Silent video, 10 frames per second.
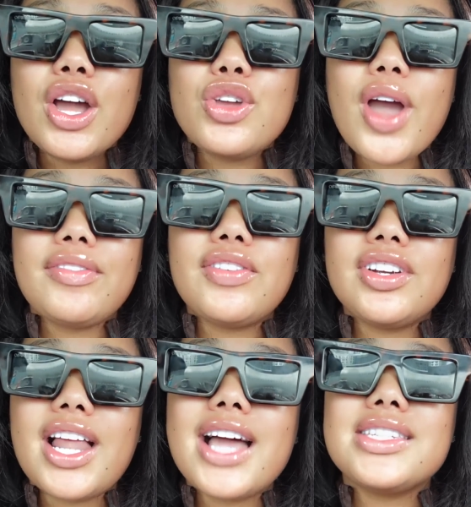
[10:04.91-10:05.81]
You have to
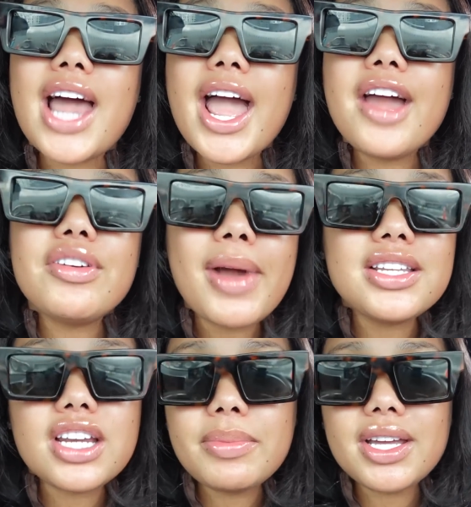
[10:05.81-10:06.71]
realize not
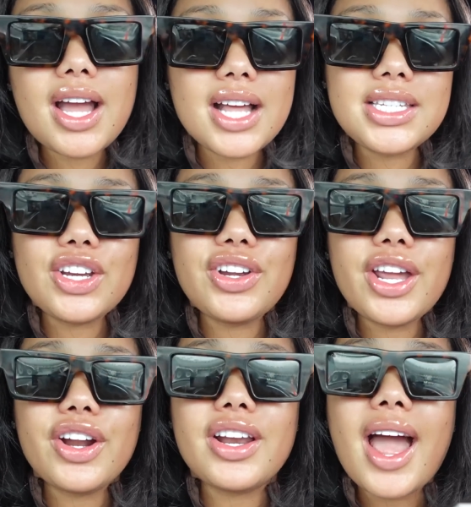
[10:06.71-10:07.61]
everybody's gonna be a content
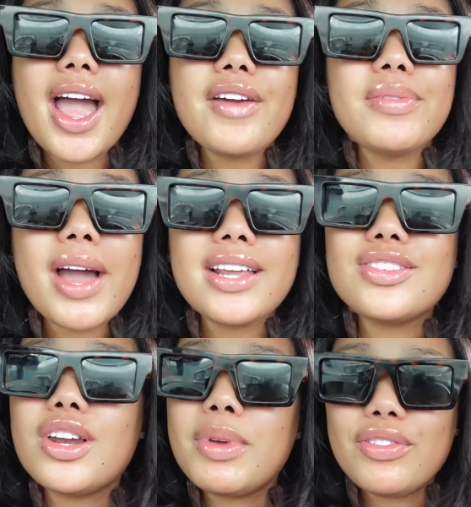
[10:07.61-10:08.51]
creator, not everybody's
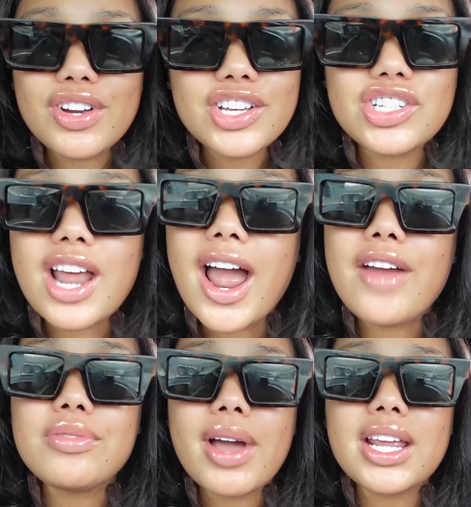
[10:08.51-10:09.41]
gonna be rich, not
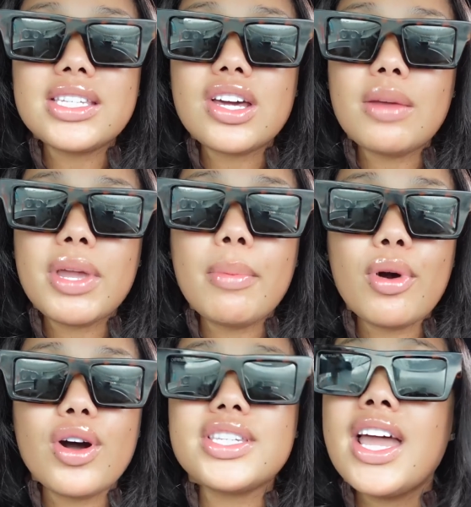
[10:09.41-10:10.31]
everybody's gonna be a
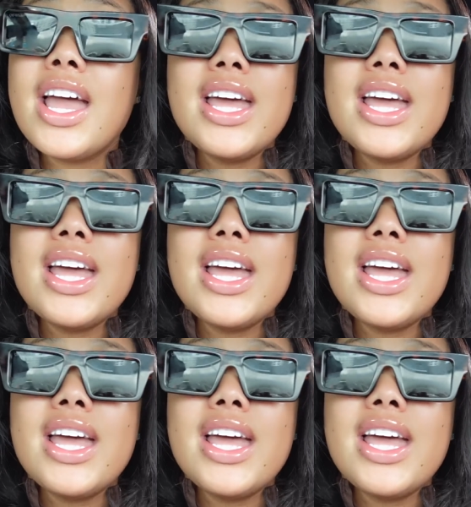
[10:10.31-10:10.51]
boss.